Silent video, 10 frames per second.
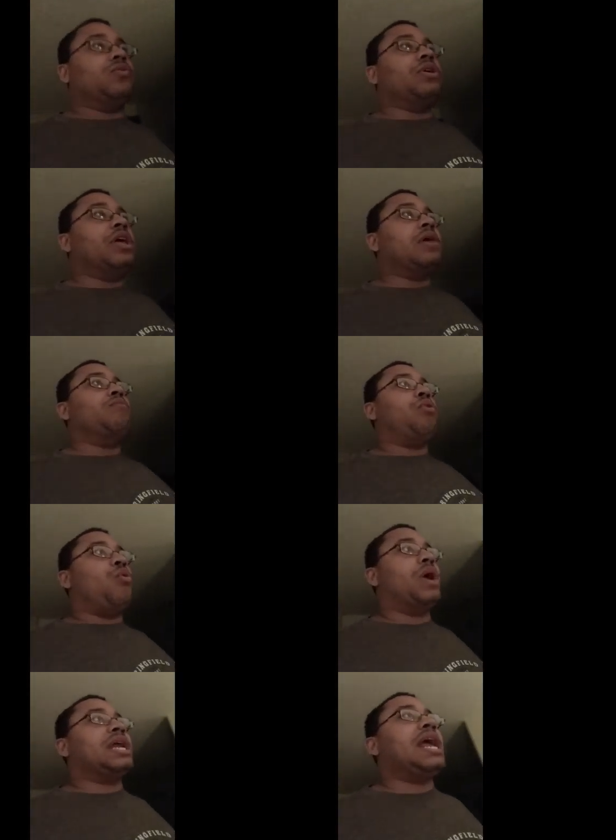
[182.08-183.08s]
to really
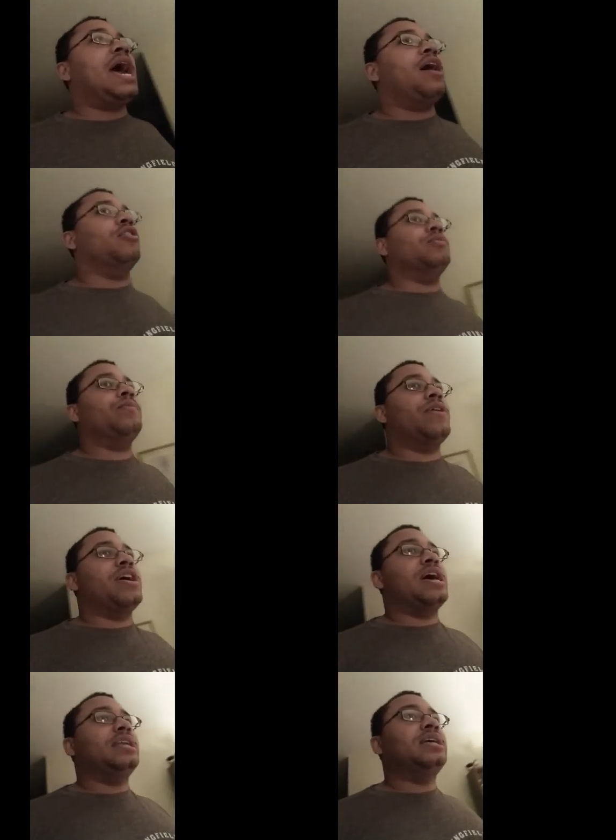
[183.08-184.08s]
point out,
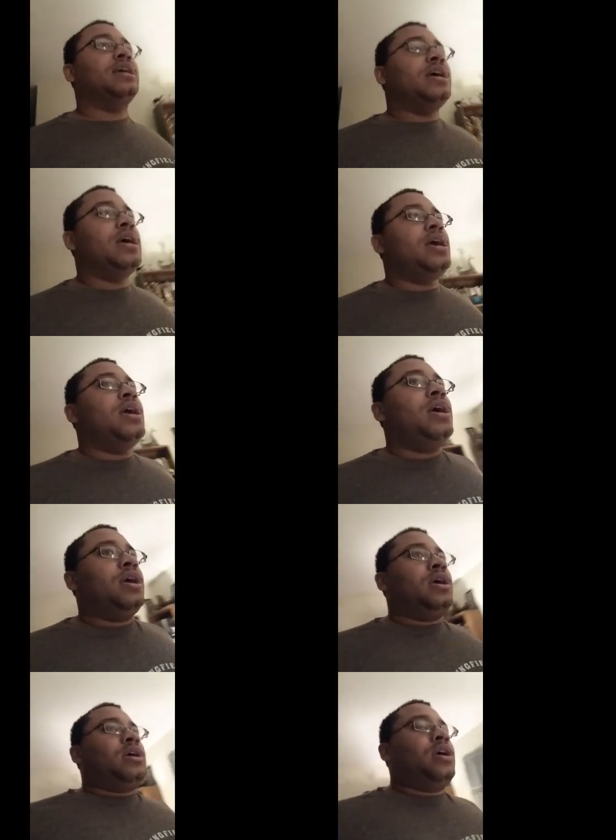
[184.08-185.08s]
but
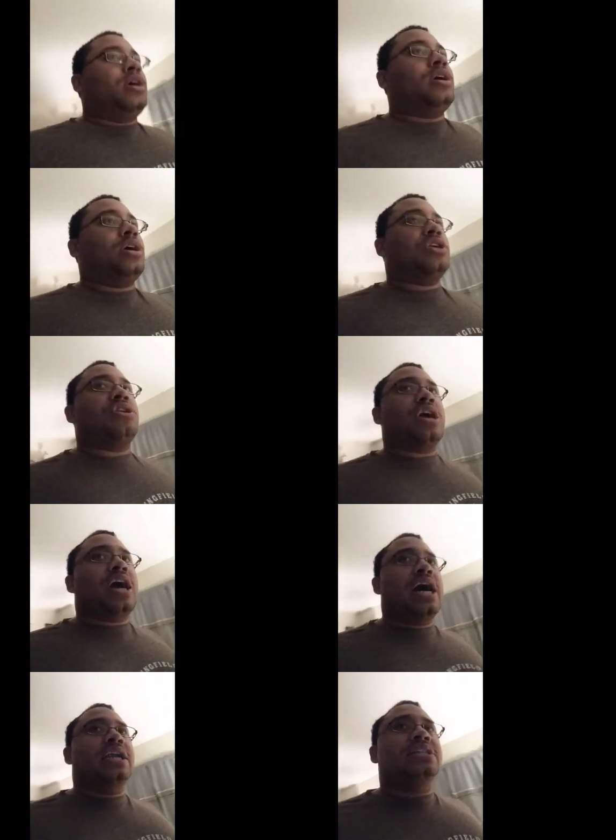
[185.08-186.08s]
you can
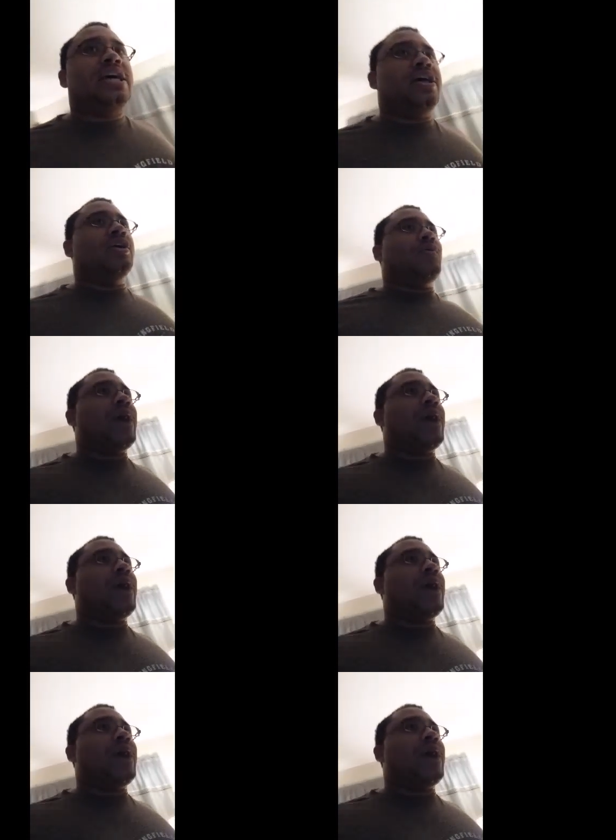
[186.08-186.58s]
kind of tell a